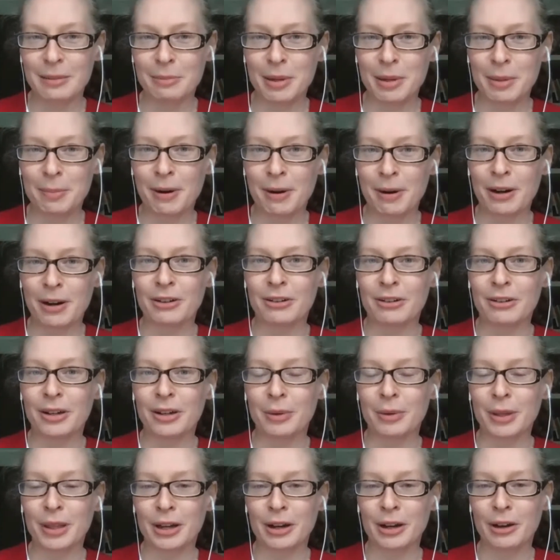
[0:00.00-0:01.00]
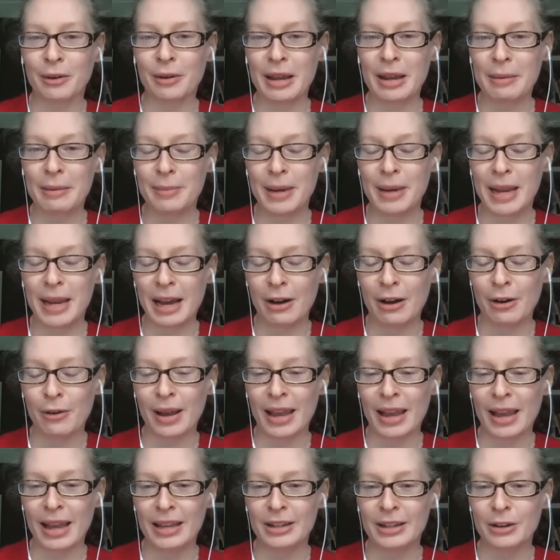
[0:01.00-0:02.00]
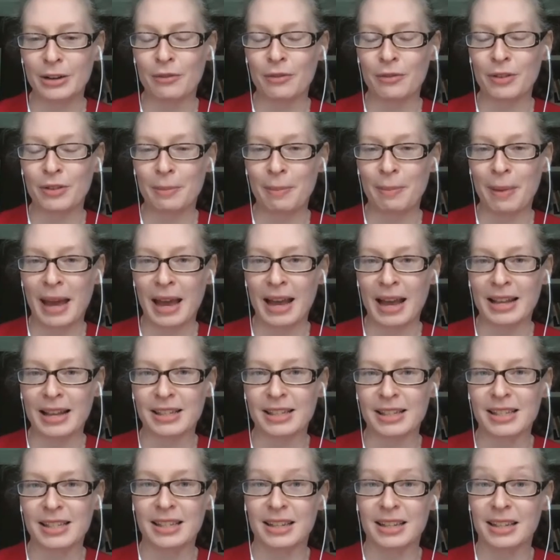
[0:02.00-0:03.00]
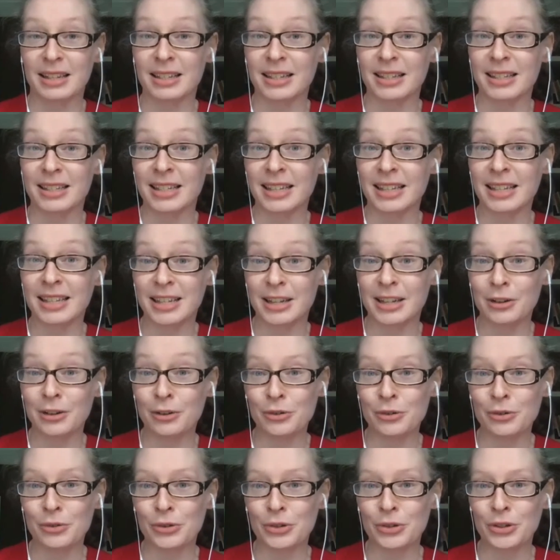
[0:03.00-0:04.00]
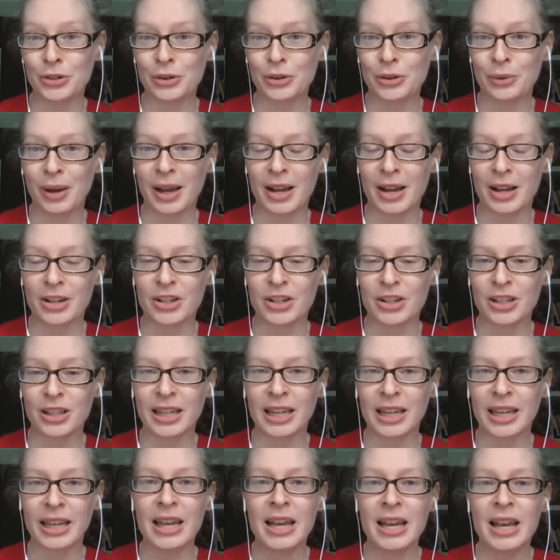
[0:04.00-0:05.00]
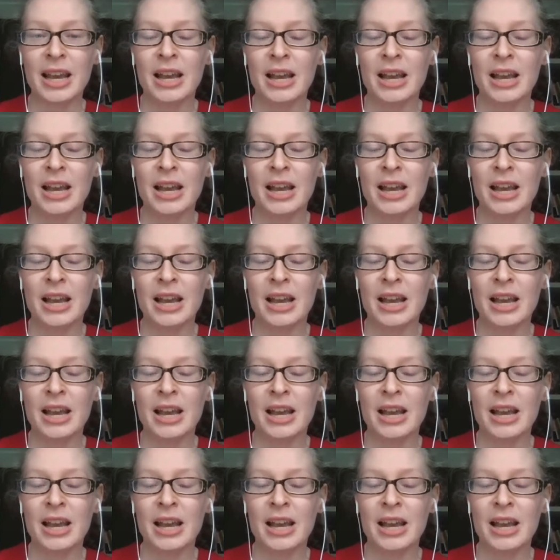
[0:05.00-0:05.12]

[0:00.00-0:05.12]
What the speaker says: to be partnering with COABE now and over the past 6 years or so, actually.